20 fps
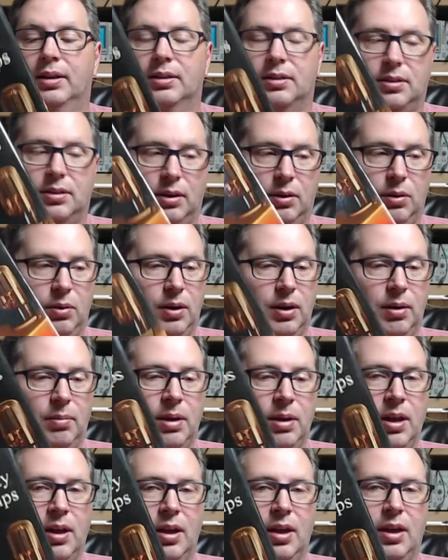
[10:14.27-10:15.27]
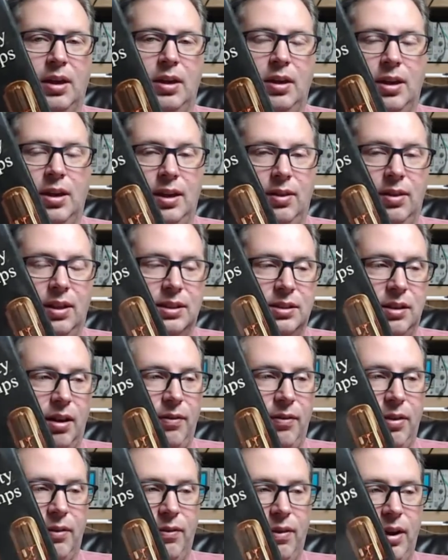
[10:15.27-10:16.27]
So you can get these
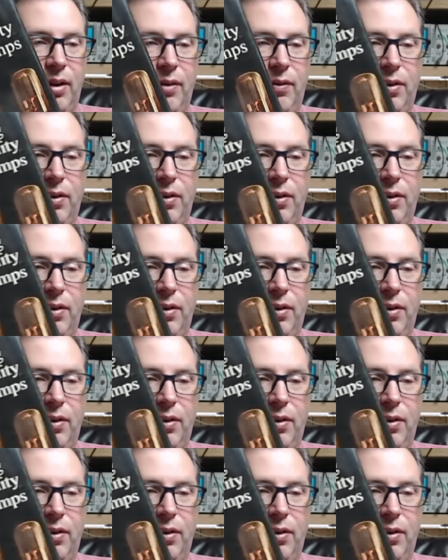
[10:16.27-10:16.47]
off the Valve